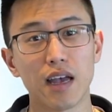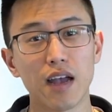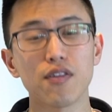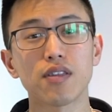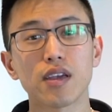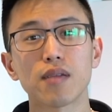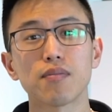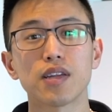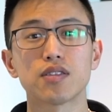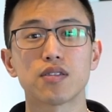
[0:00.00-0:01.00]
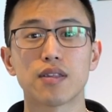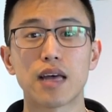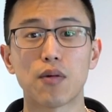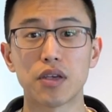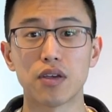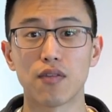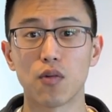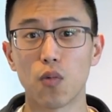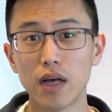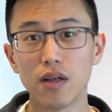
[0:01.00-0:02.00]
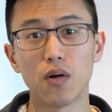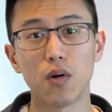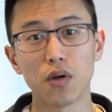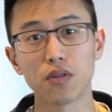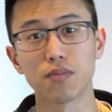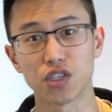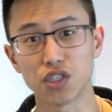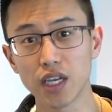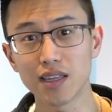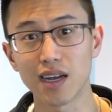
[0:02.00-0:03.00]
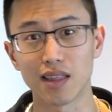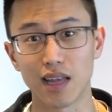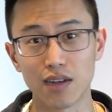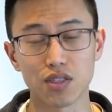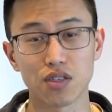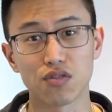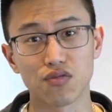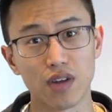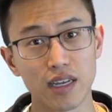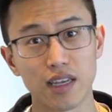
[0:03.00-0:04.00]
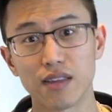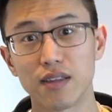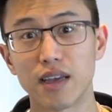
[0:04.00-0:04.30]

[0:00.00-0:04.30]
everything in place so then that way you have a well-oiled machine that allows you to run in,